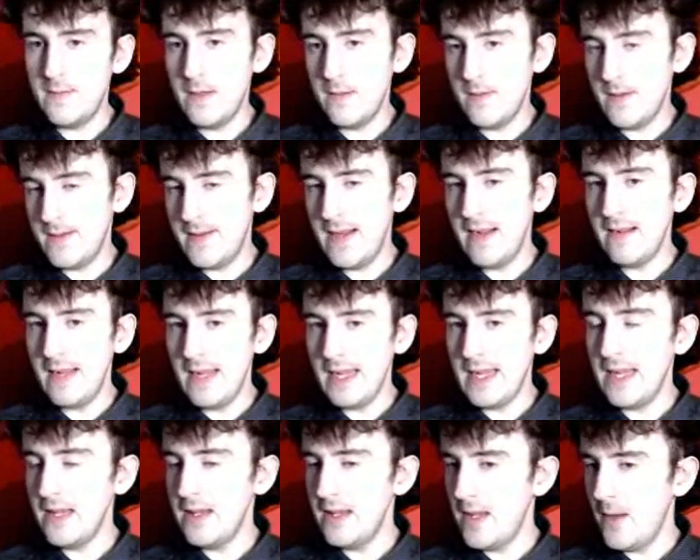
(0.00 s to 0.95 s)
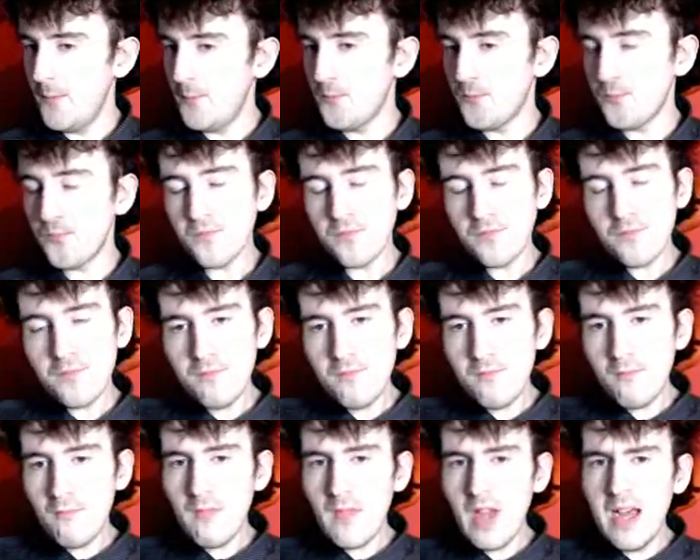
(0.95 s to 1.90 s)
particularly Cassian.
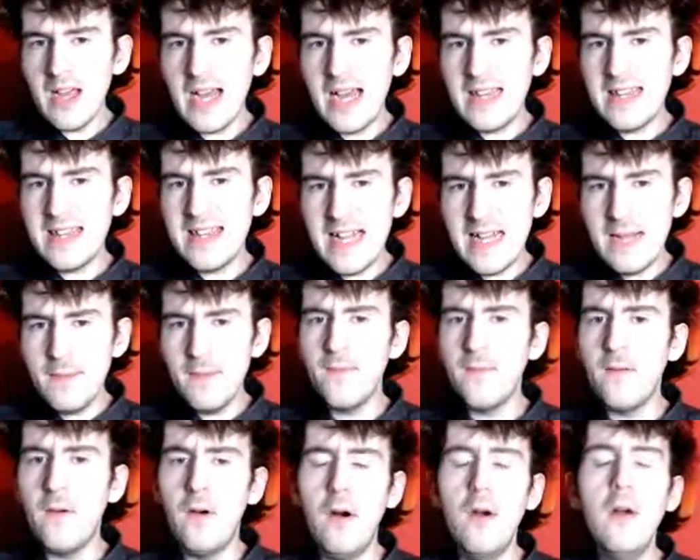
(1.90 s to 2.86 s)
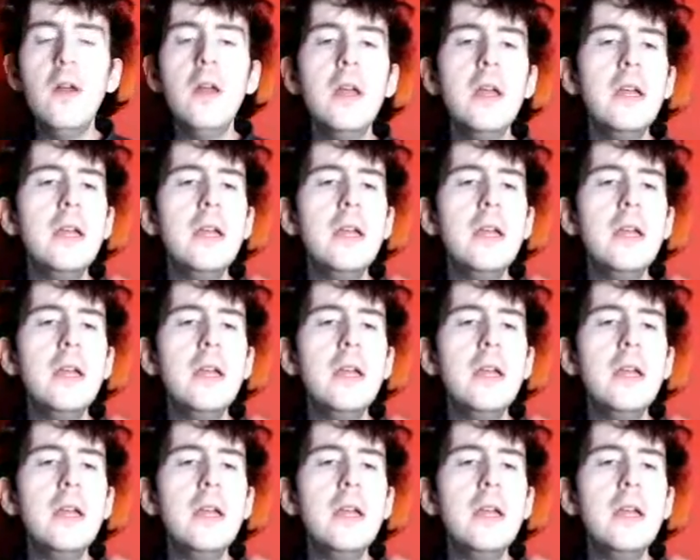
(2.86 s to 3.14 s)
I said it before,